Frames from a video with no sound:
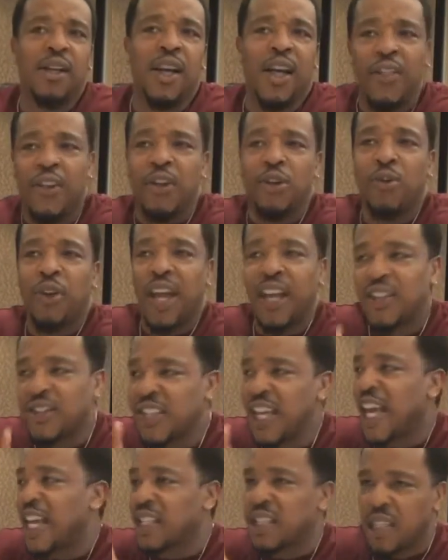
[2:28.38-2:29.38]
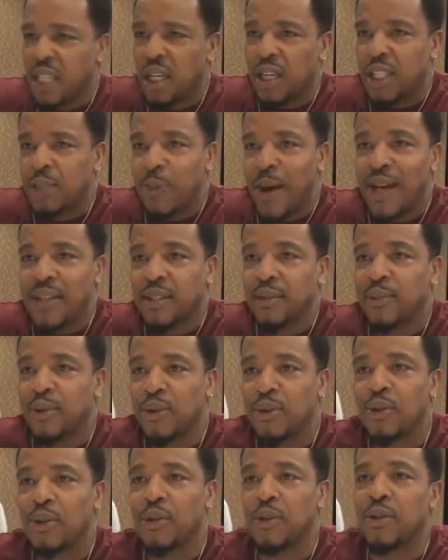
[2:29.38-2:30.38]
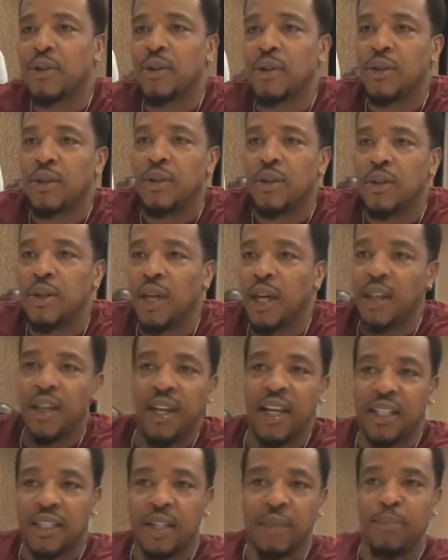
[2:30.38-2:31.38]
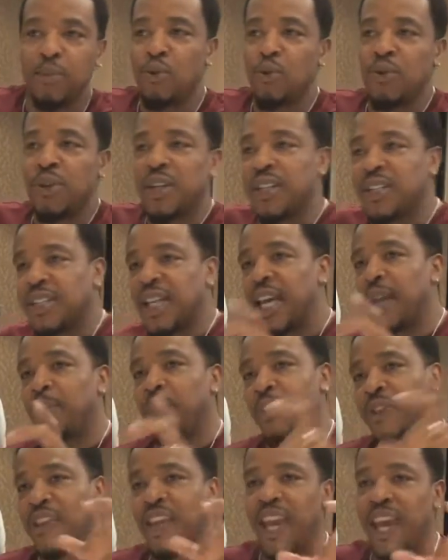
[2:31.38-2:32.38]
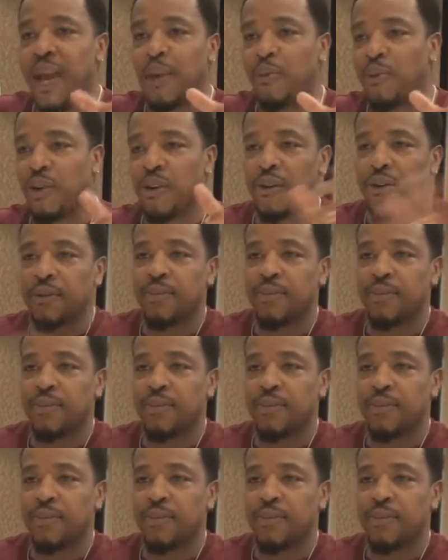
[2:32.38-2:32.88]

and then you like say as little as possible, and because the mood is set with the camera.